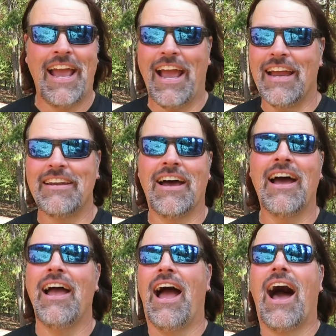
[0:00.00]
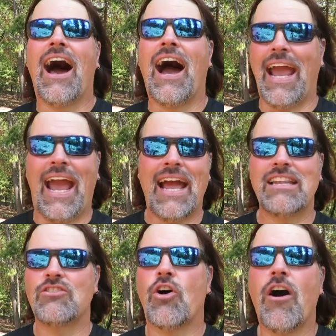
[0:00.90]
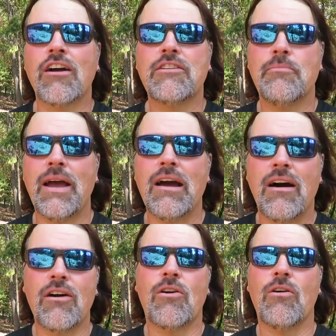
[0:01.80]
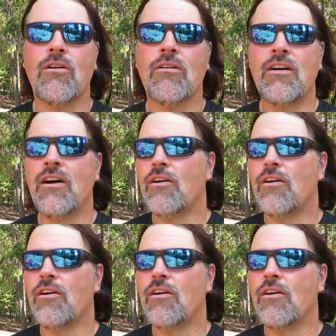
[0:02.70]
and I hadn't talked to my uncle